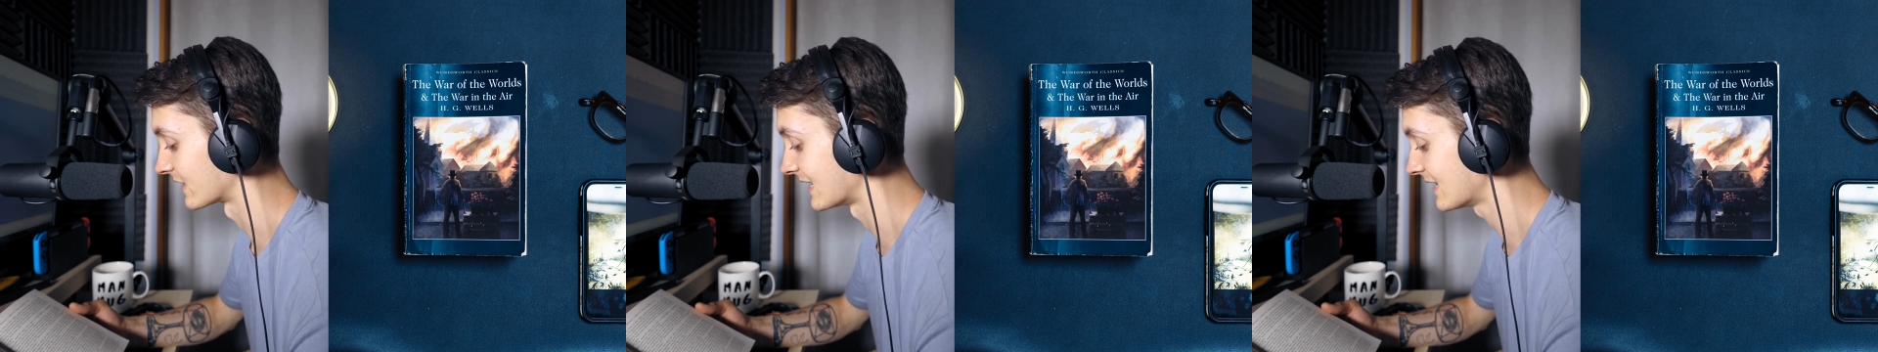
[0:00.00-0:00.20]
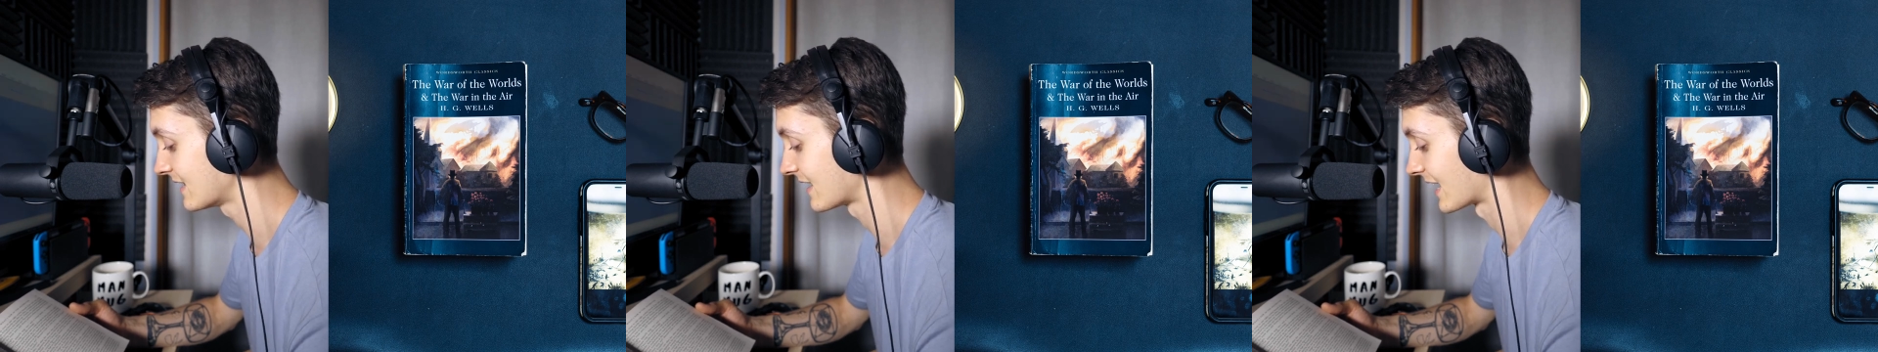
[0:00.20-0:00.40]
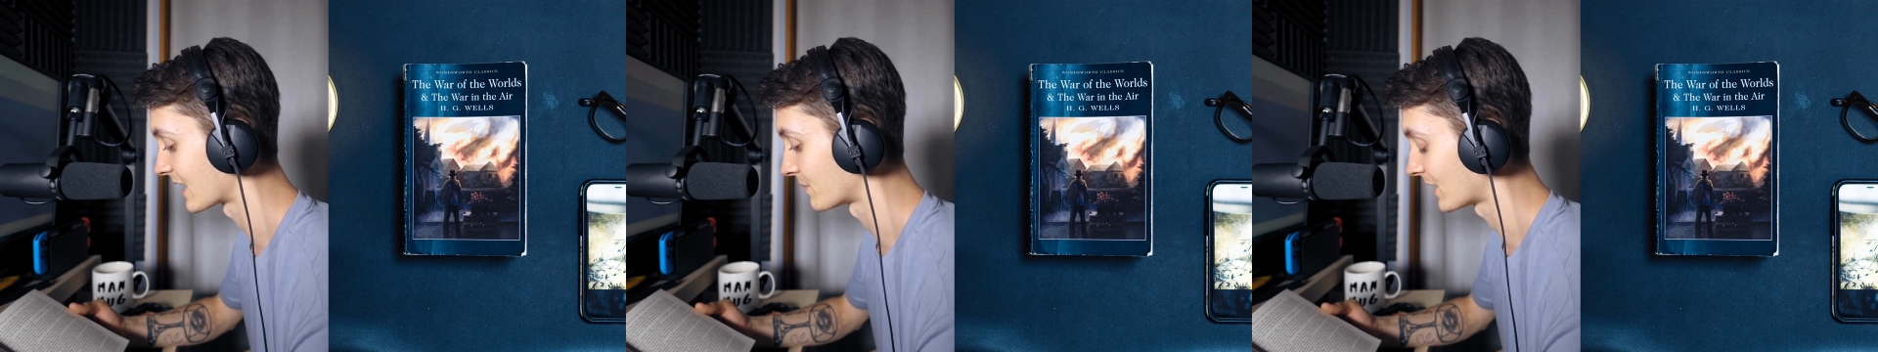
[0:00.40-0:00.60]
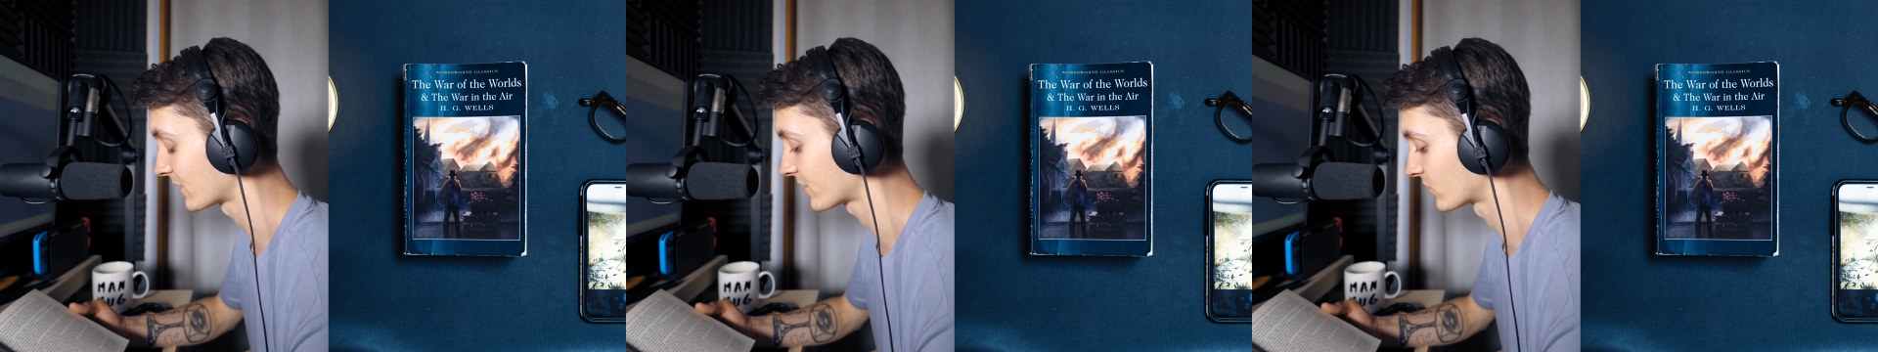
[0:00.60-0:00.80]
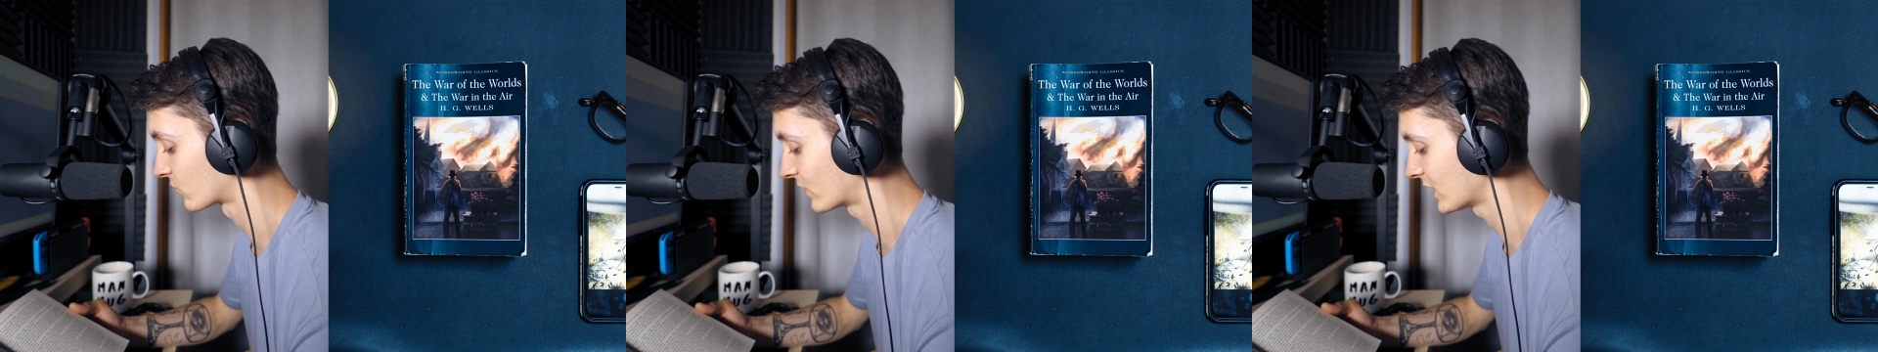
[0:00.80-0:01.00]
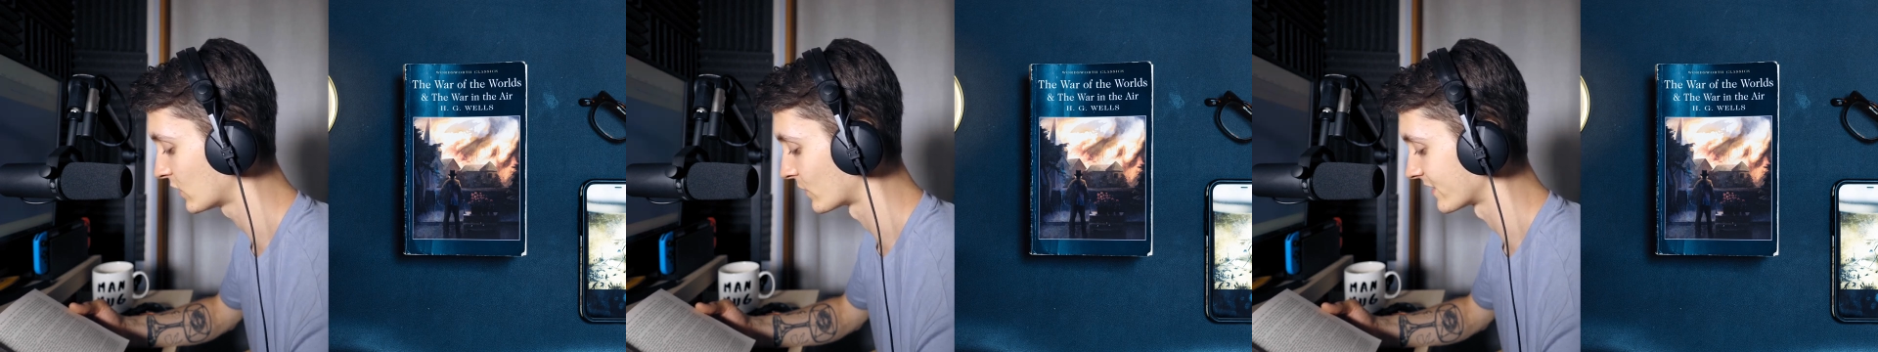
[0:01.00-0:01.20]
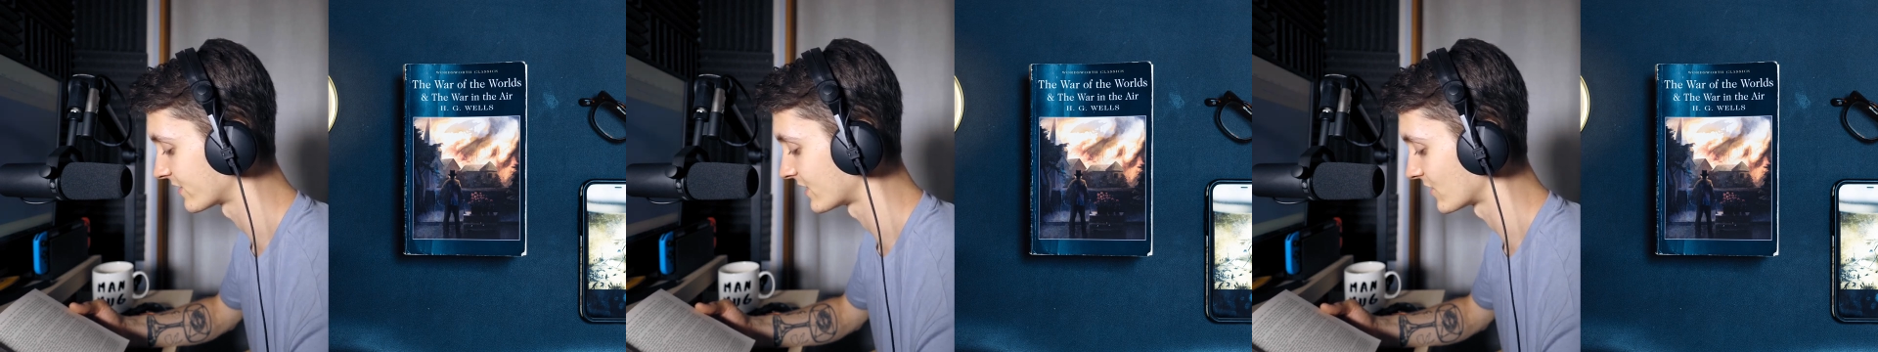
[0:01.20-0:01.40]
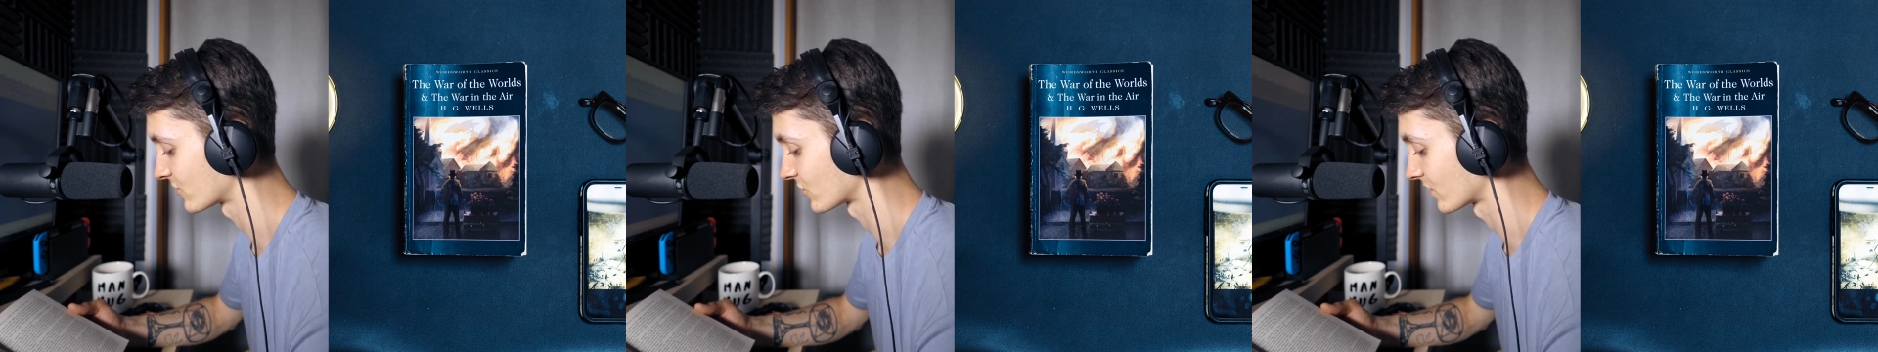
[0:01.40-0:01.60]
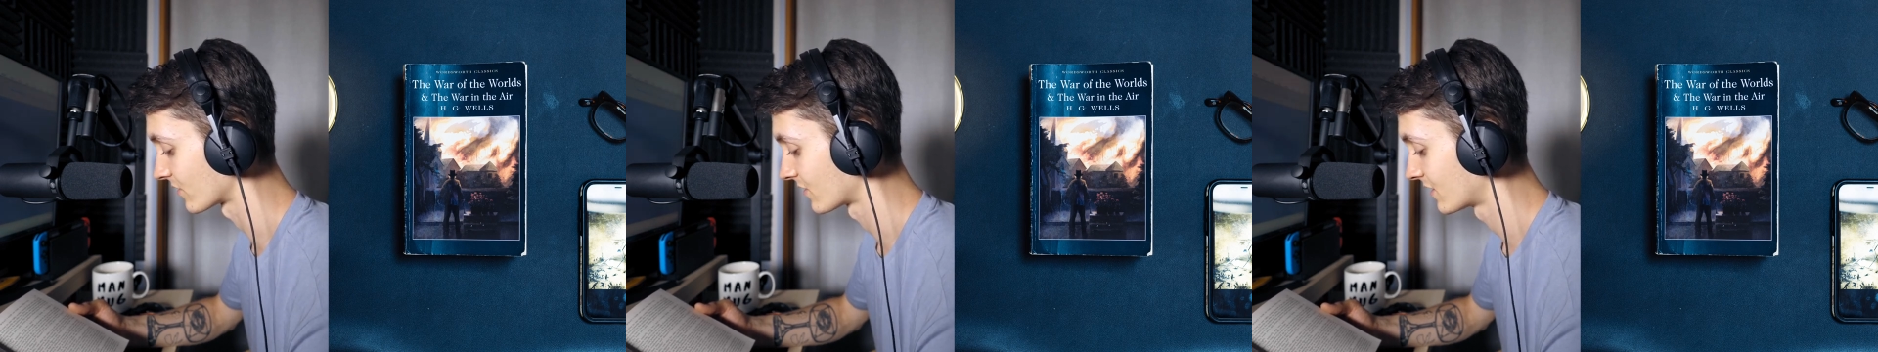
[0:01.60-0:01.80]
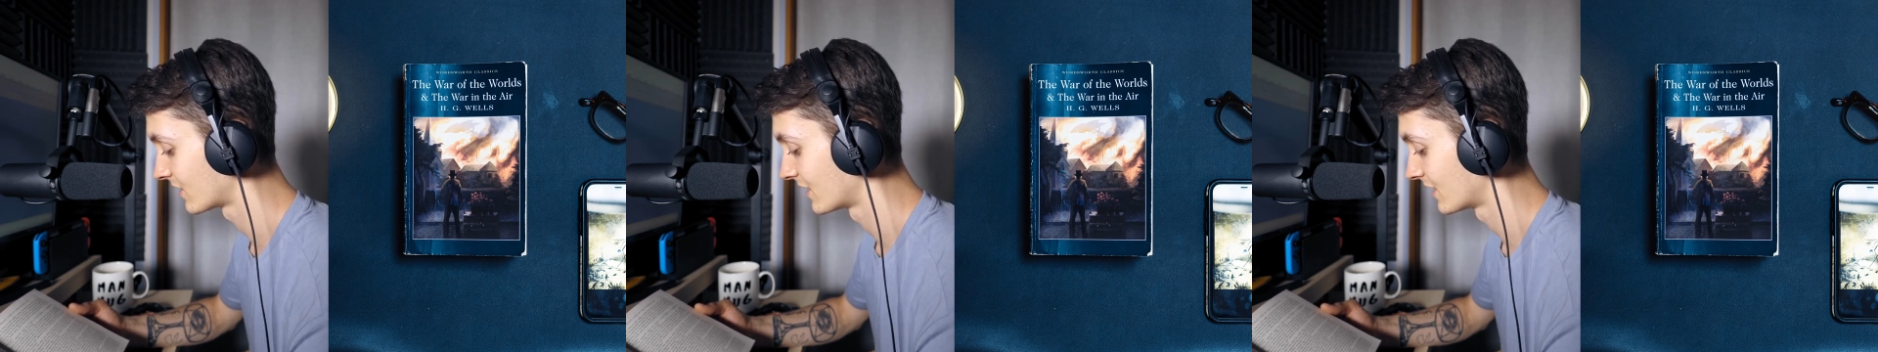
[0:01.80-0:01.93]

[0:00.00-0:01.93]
in and about the railway station,